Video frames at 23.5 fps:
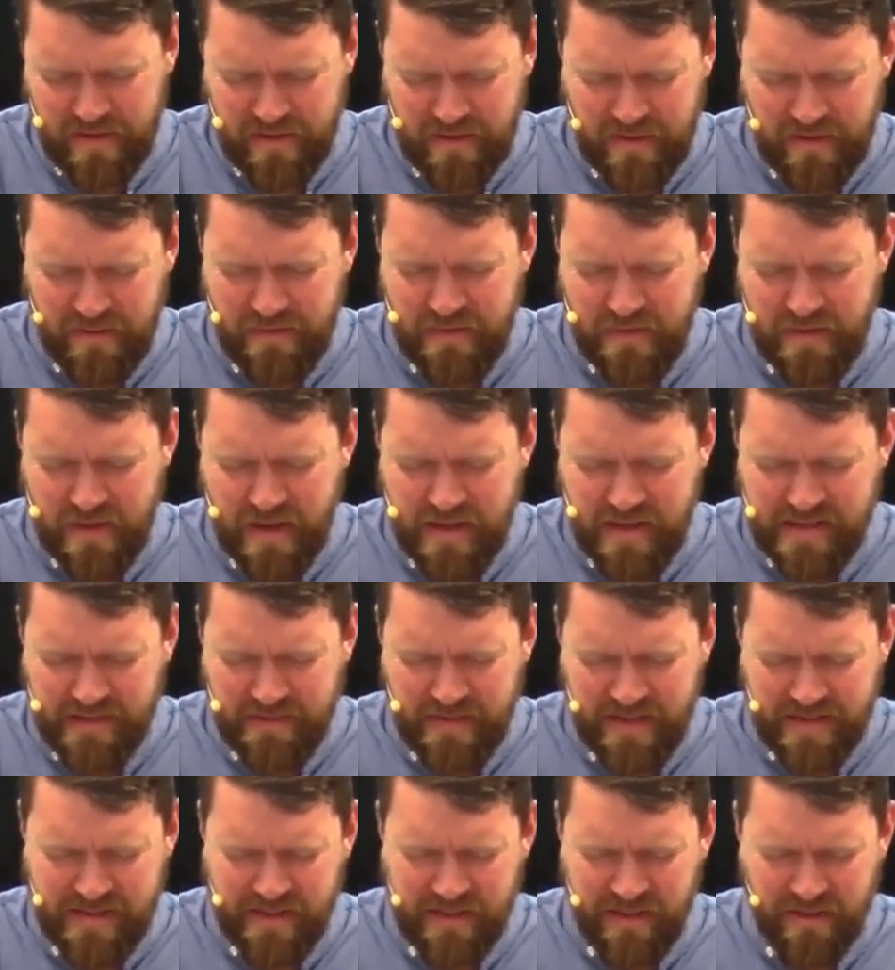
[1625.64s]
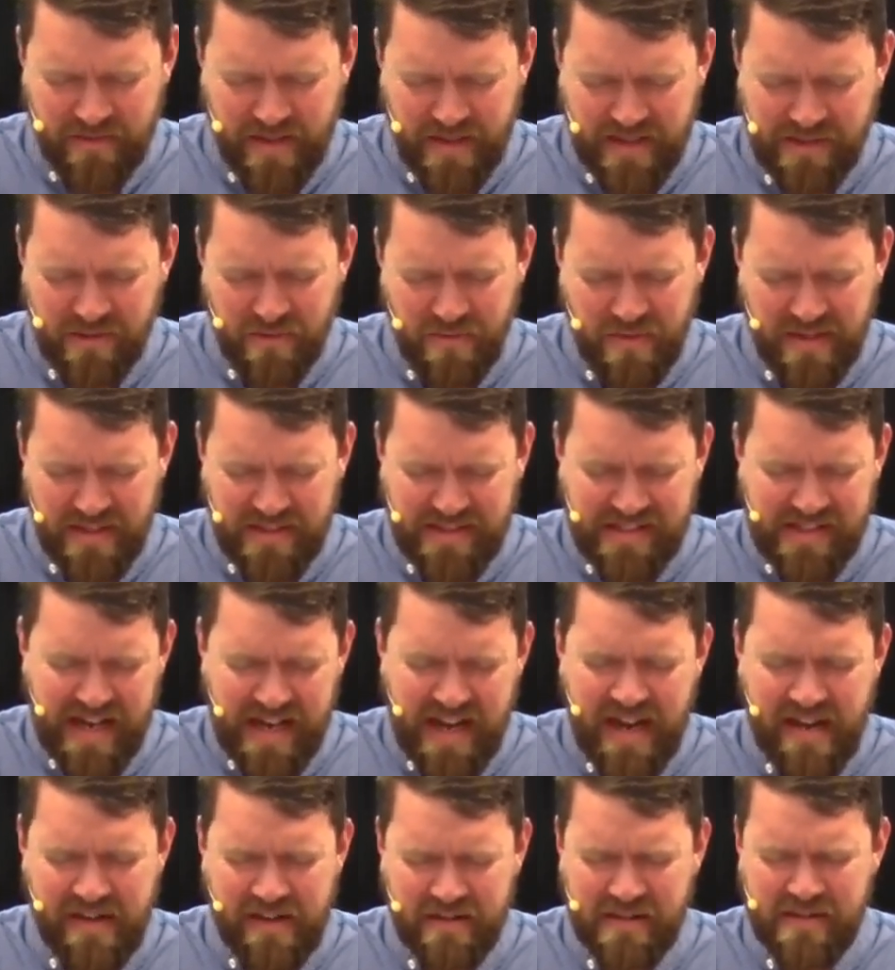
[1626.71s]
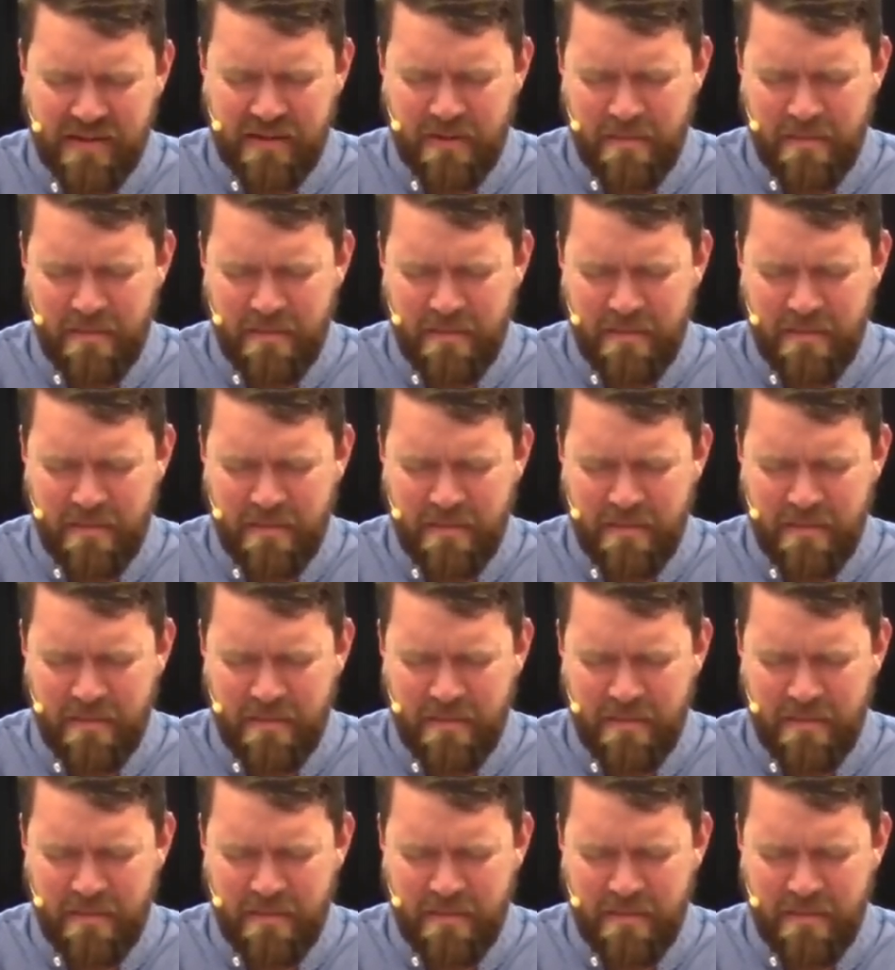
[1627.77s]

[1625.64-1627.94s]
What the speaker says: For those of us who wrestle with doubt